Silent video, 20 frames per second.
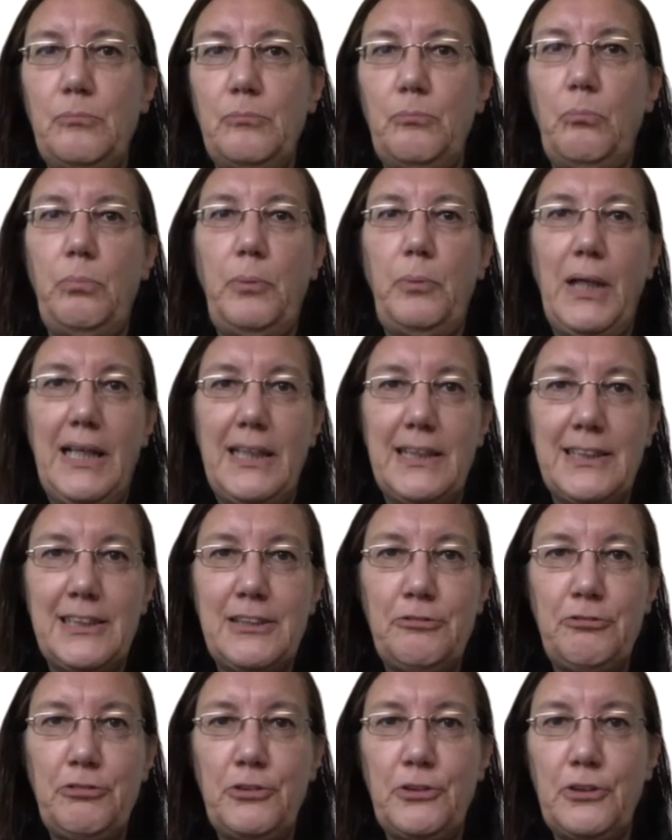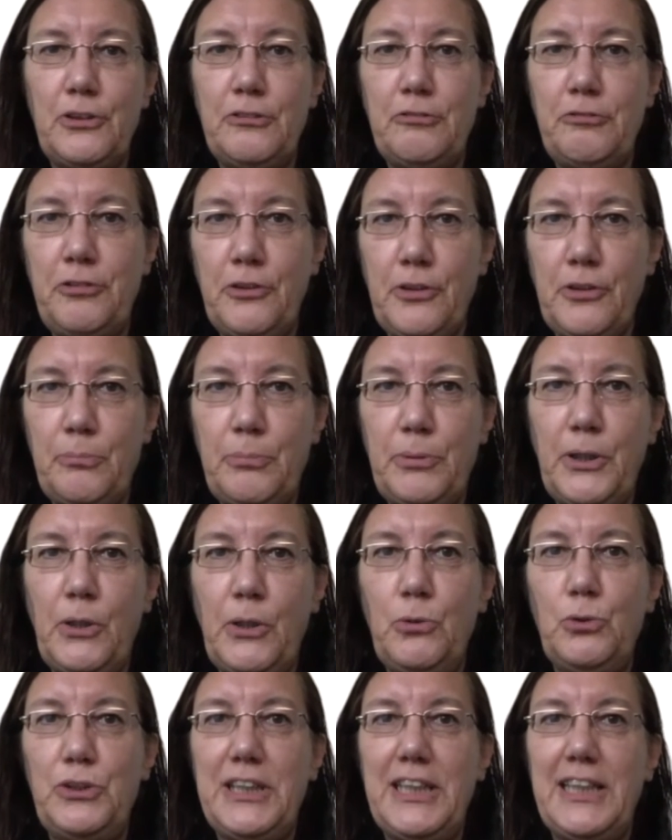plans for the
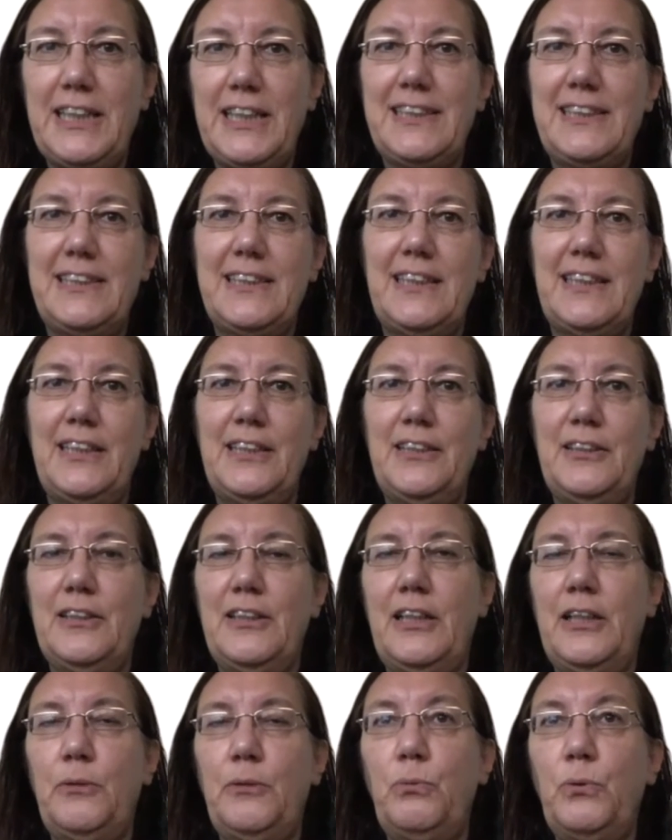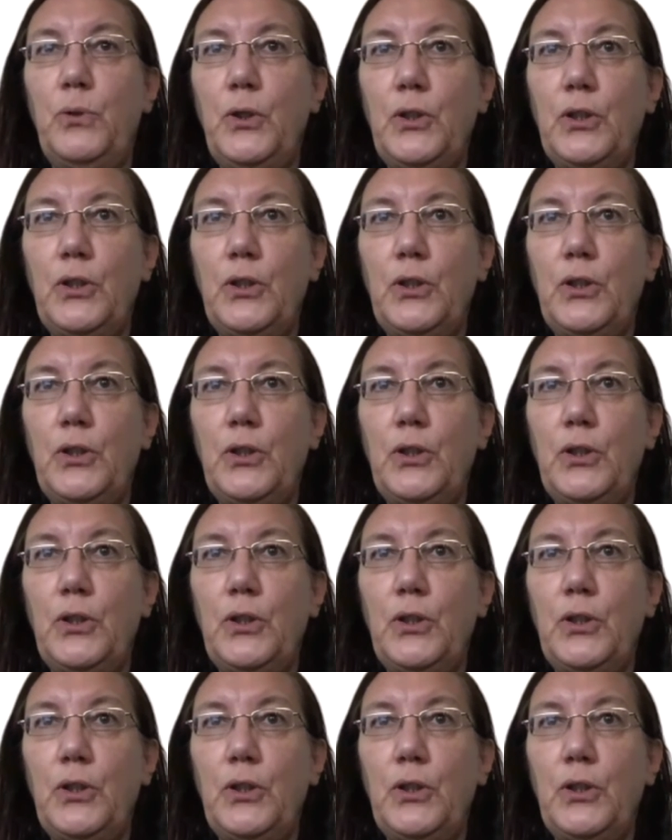project, I work